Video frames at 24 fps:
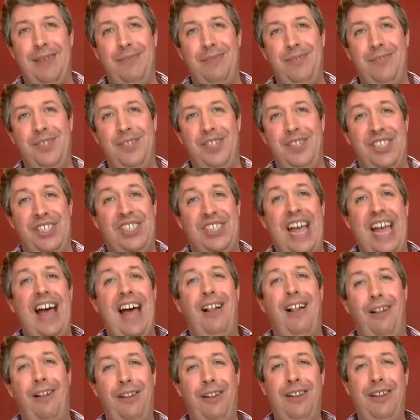
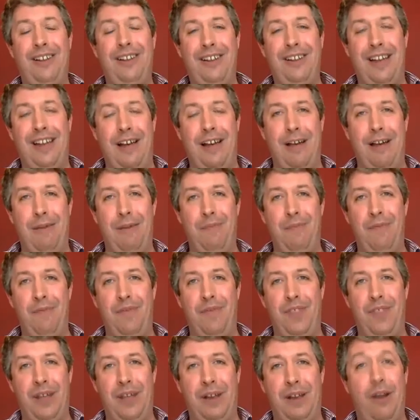sell
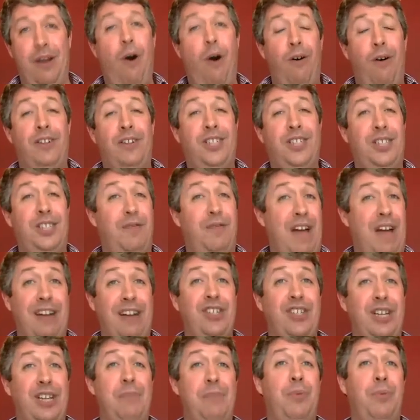the costs of
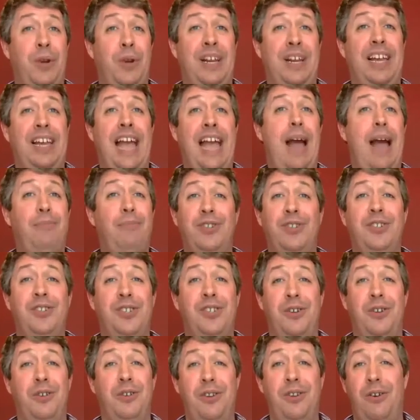actually putting captions
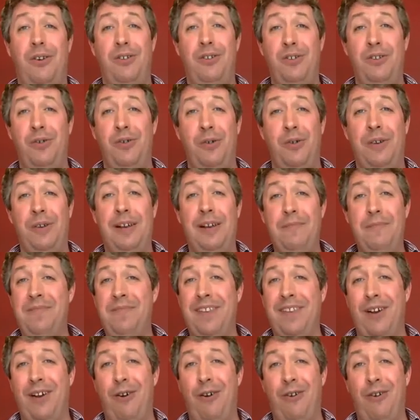on
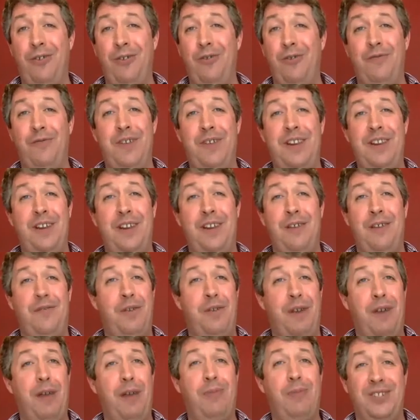your video. If
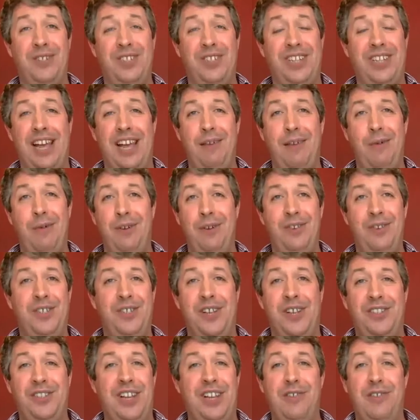you're able to say, well, your
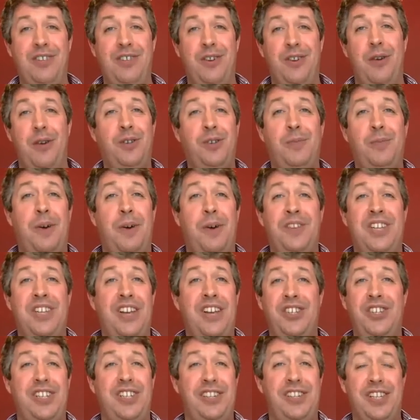search engine
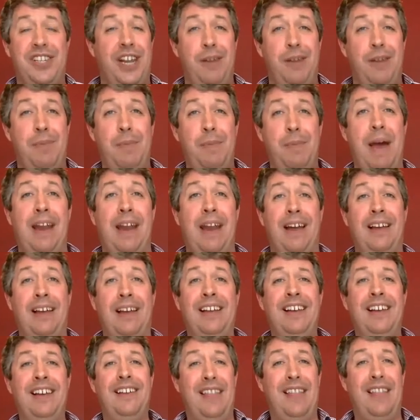optimization is going to be better,
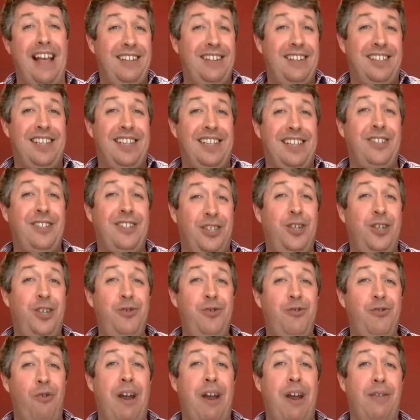that's two
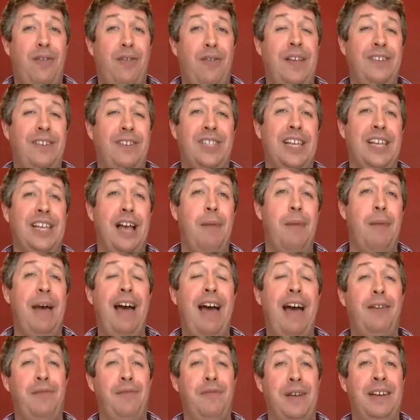great things that come
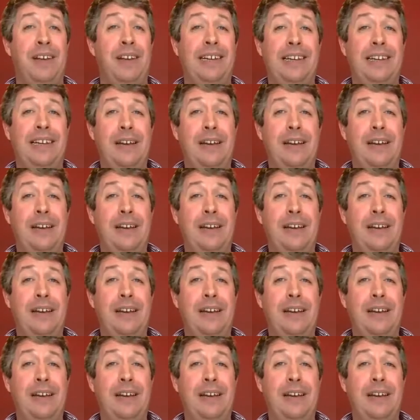out of it.